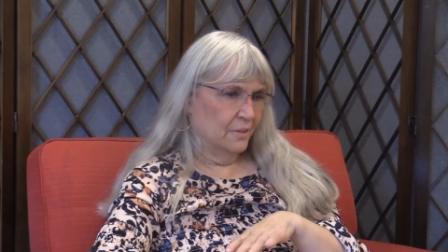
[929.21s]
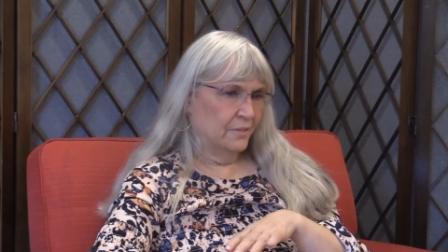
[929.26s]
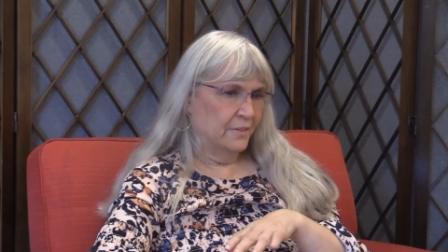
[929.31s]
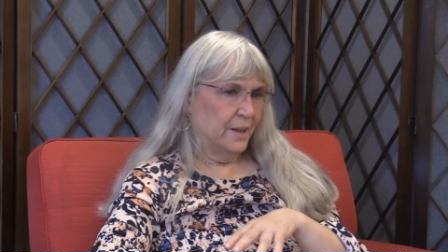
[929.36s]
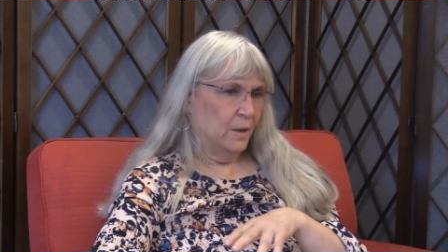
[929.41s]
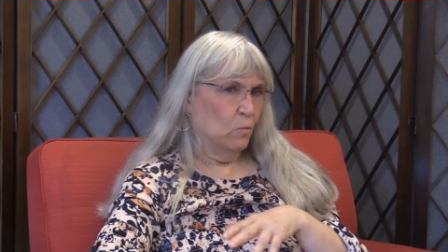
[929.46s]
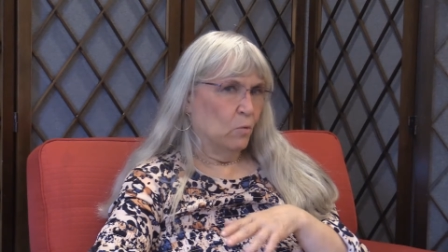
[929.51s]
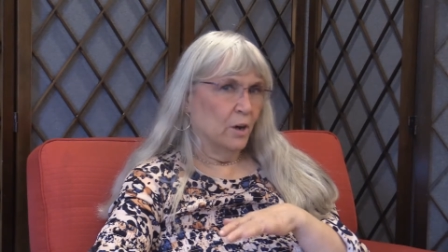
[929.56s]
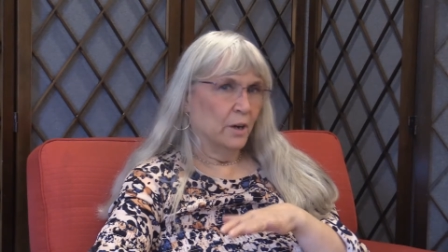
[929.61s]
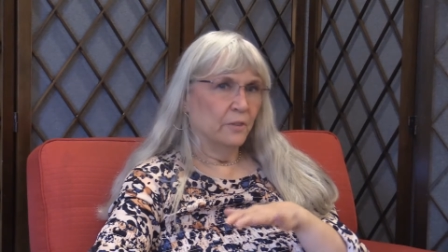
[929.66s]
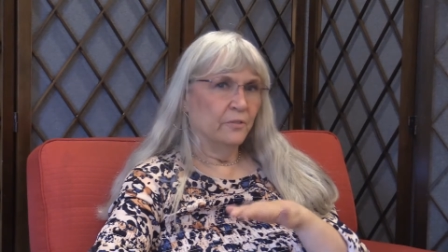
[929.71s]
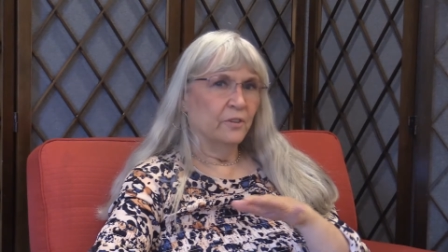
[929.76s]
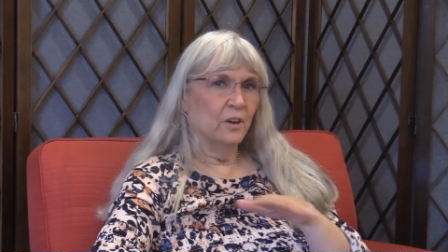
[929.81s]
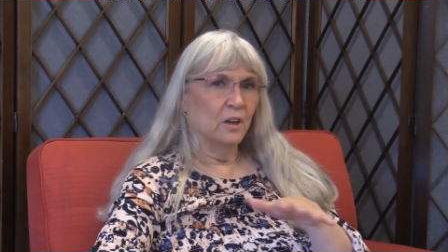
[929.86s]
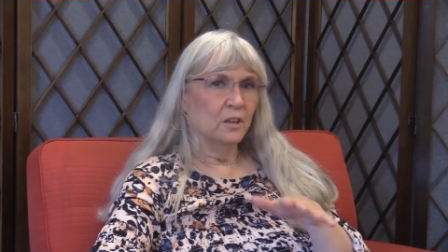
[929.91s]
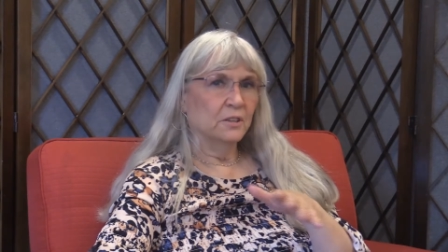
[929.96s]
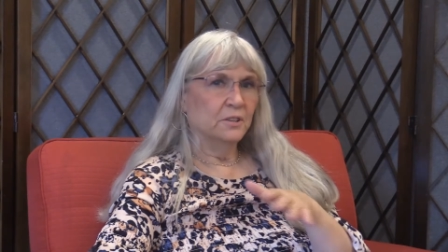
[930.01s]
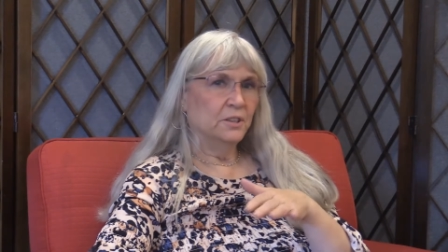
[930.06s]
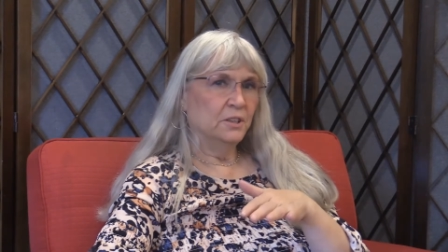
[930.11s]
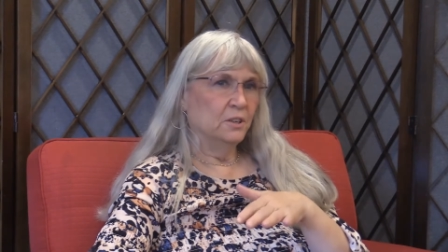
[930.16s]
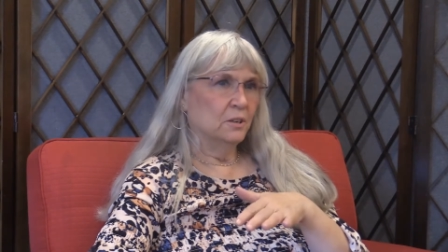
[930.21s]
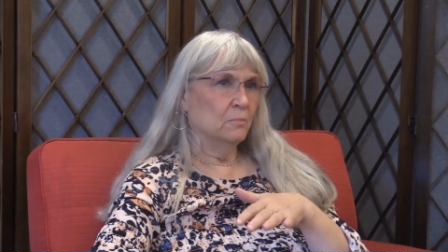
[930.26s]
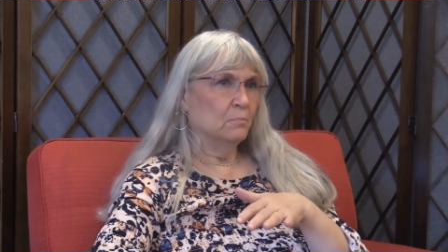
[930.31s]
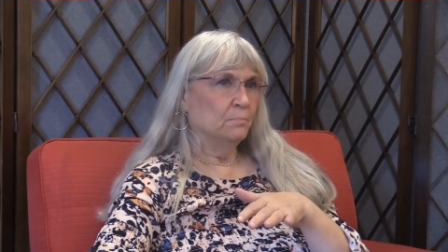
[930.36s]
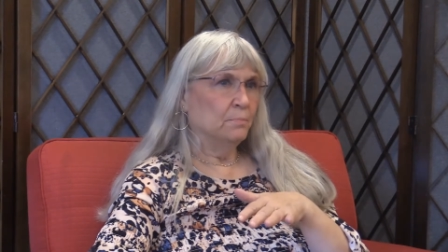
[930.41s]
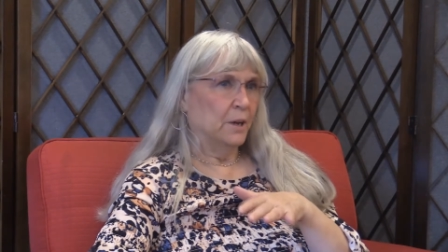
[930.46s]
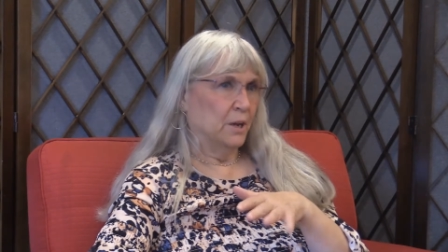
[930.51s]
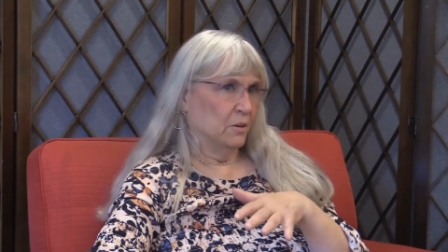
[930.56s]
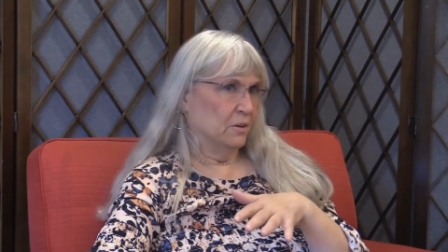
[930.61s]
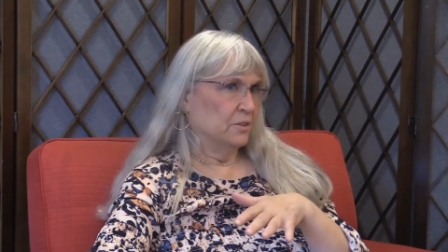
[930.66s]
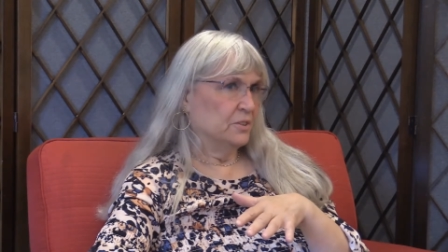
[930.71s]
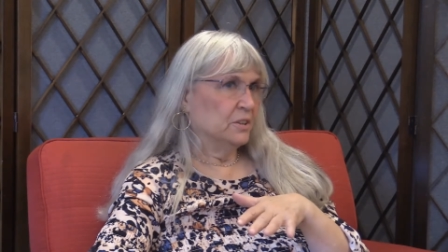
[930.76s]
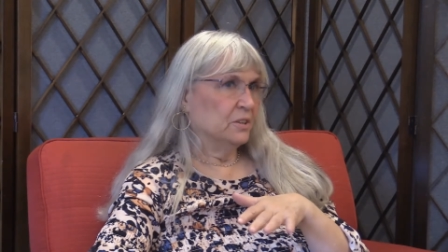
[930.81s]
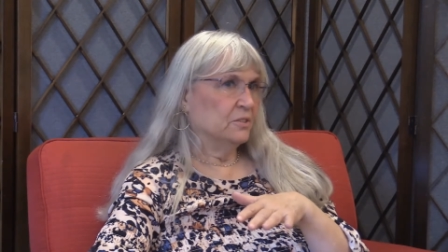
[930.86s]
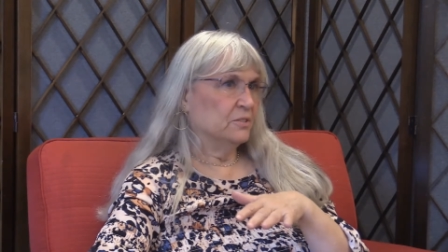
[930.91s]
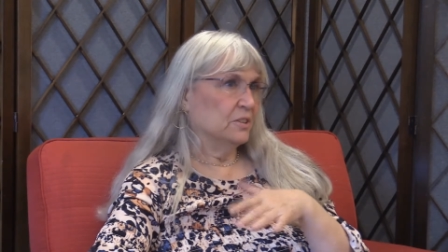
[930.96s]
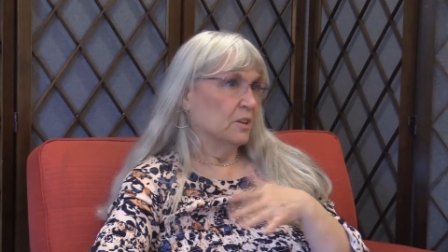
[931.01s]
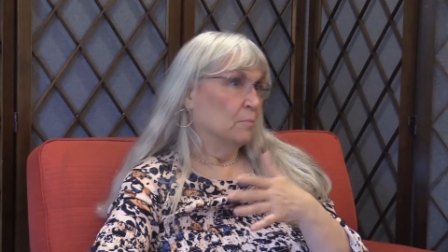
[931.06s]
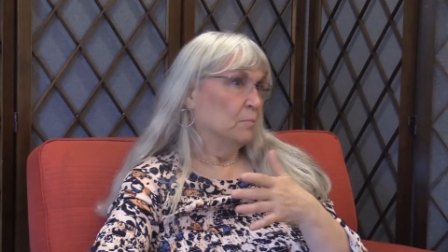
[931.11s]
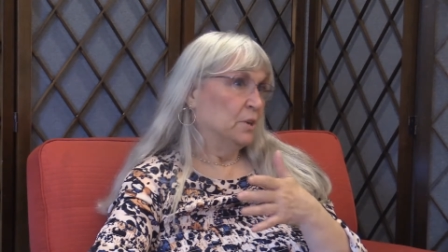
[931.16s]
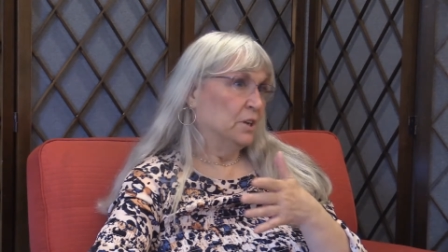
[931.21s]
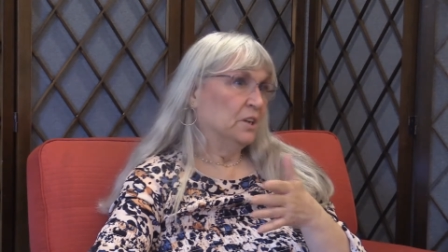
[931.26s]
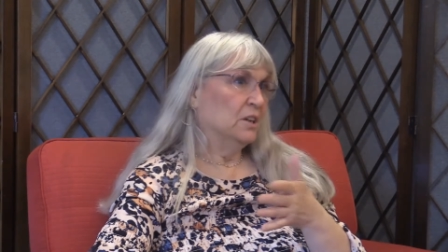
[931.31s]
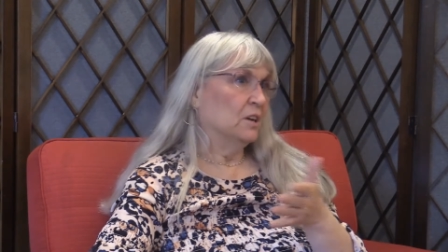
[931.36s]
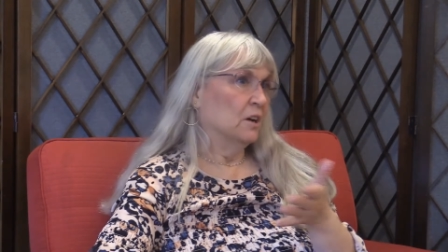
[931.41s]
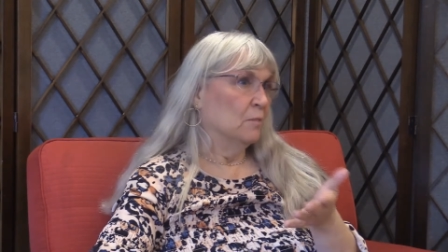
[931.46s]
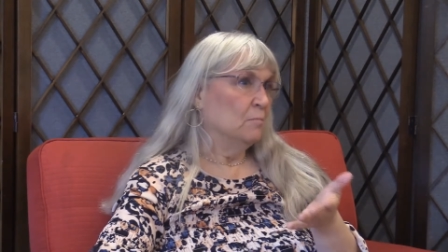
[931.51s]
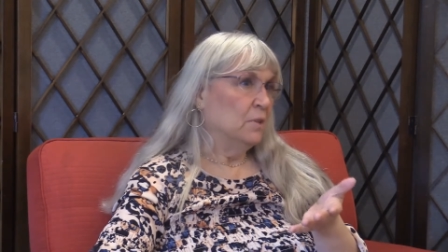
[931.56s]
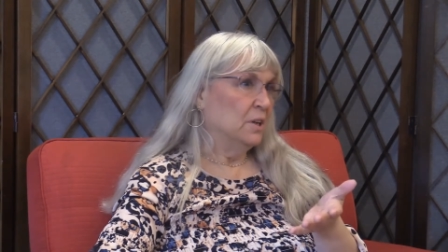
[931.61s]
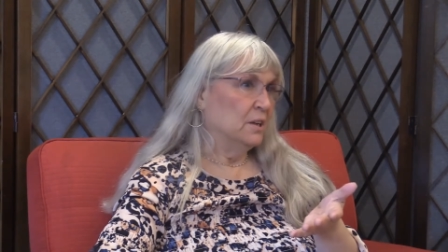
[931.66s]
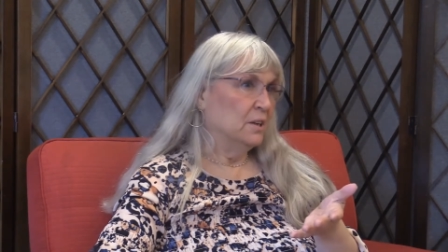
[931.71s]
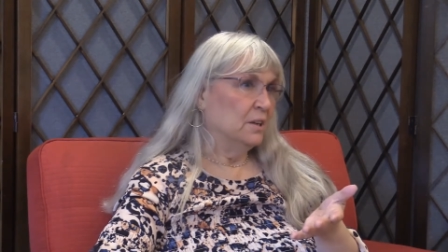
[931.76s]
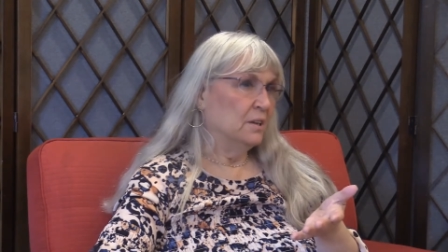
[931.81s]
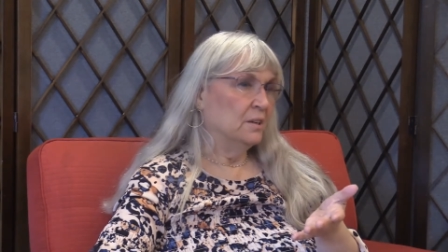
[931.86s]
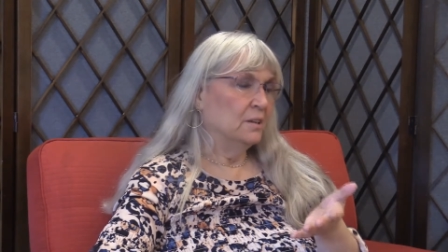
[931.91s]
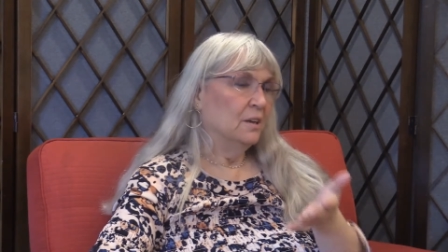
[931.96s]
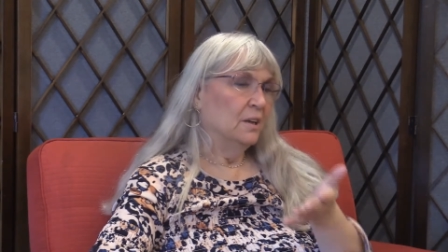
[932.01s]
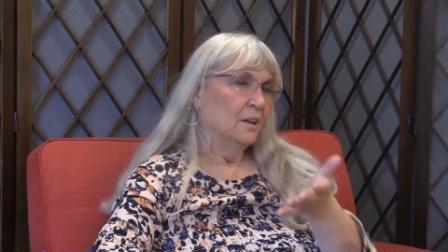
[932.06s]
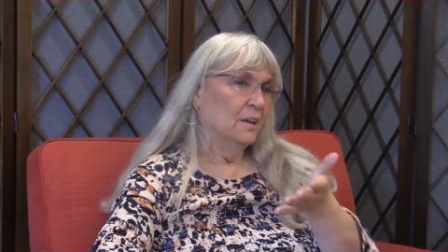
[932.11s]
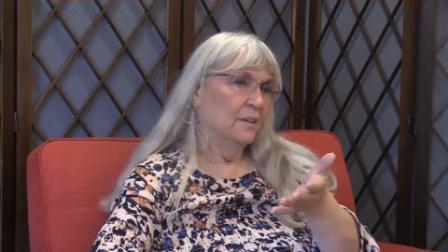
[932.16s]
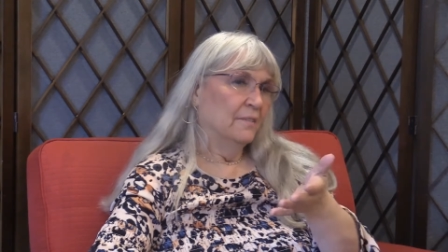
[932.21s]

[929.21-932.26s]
they wanted volunteer parents. Somebody'd come in and